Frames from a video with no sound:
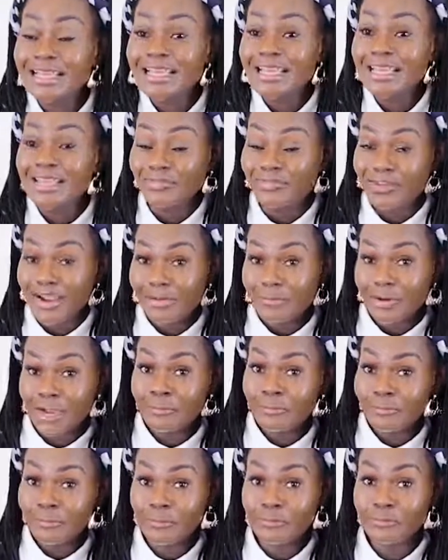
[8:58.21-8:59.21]
if I
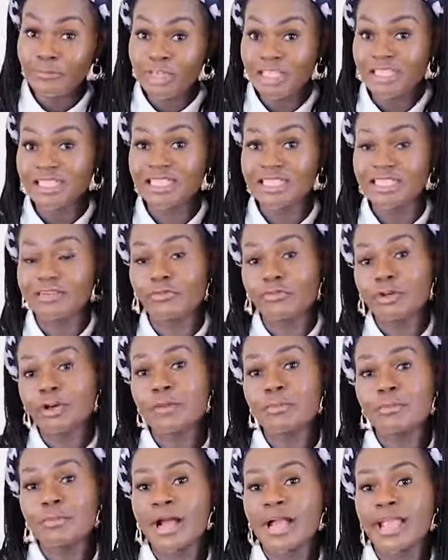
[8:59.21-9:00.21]
went for free delivery,
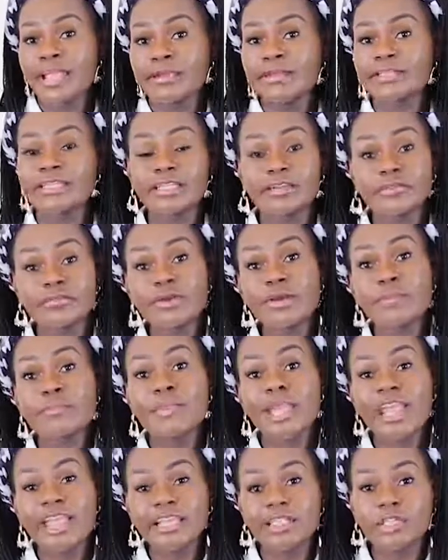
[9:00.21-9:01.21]
my delivery
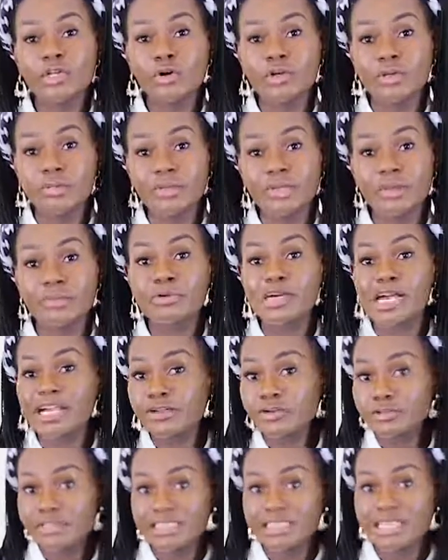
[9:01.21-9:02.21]
may not be
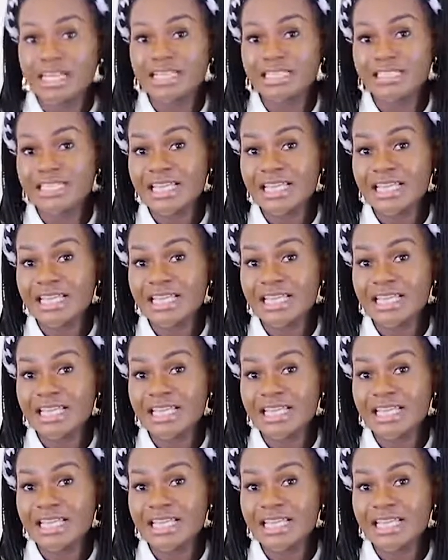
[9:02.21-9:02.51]
prioritized.